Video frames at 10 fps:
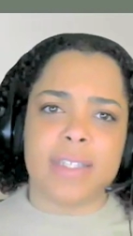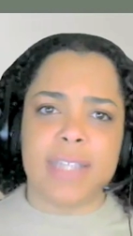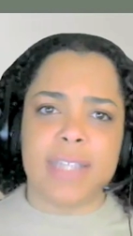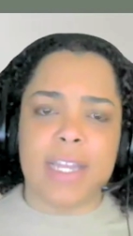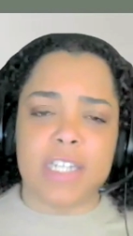a
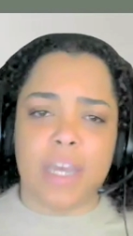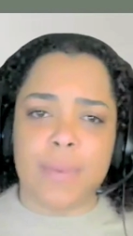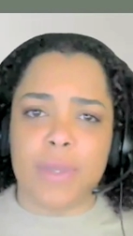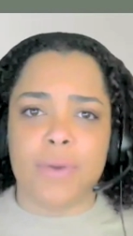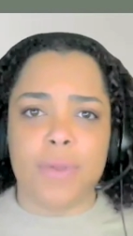
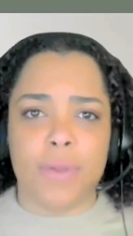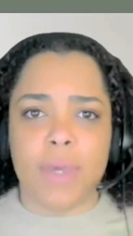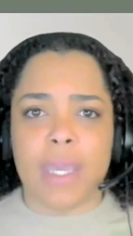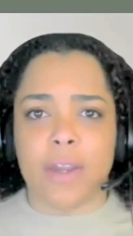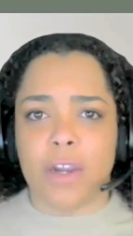CHW, you
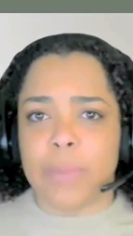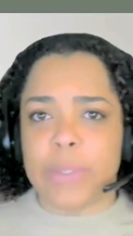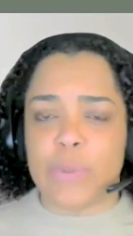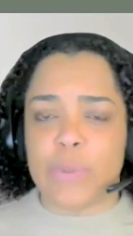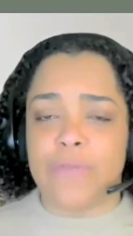can earn
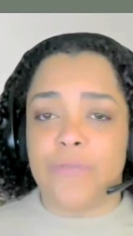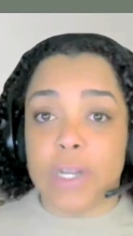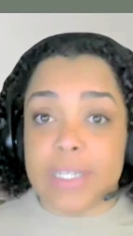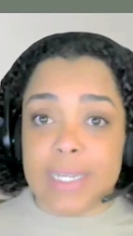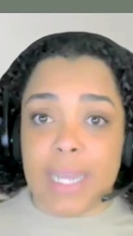between
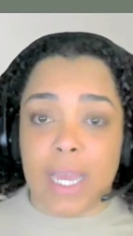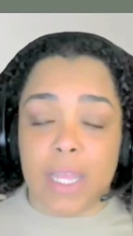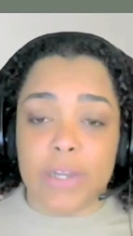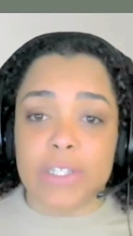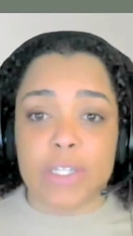
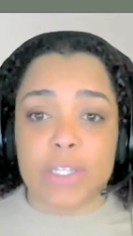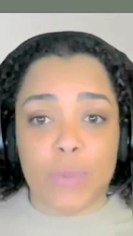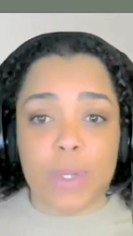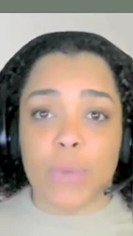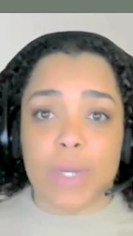$14 to
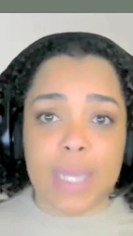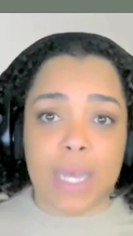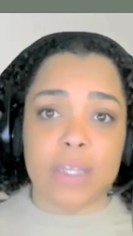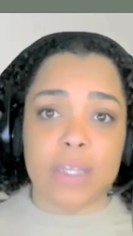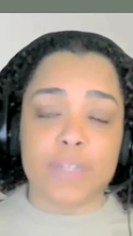
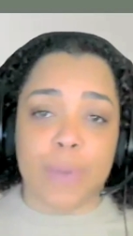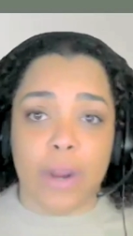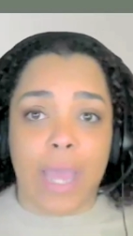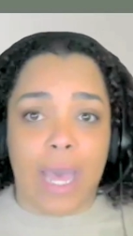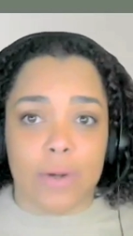$21 per
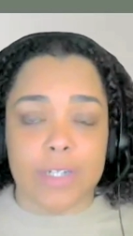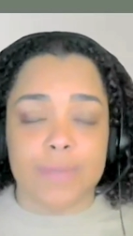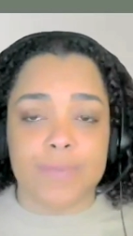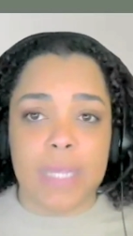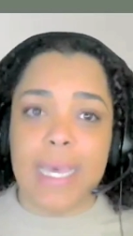hour.
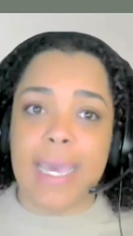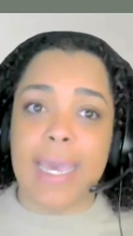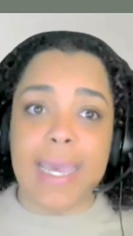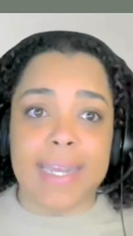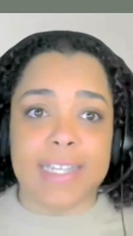
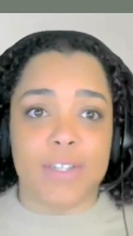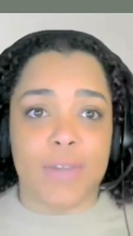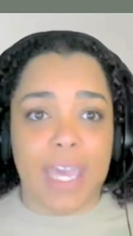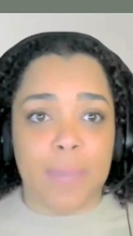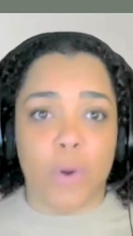And as you
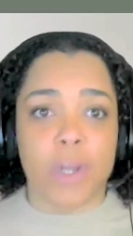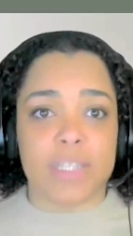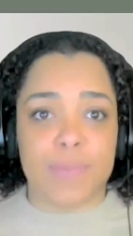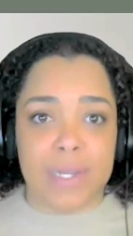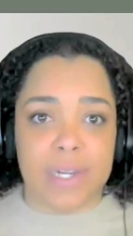gain more
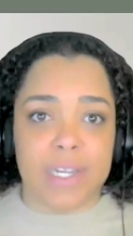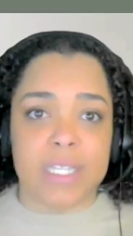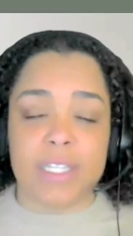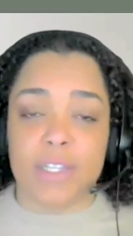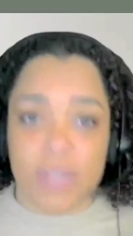
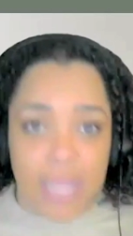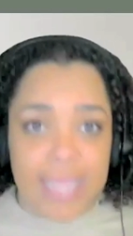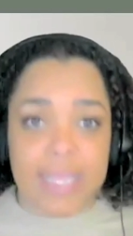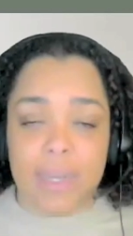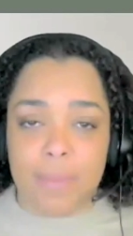experience, you're
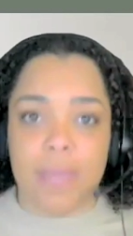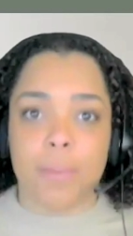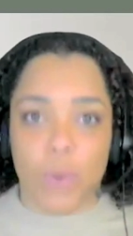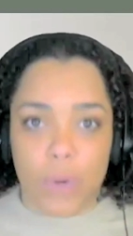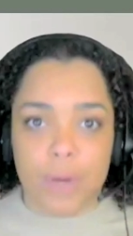likely to make
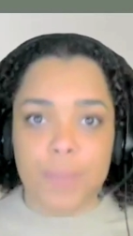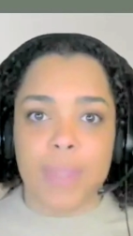more.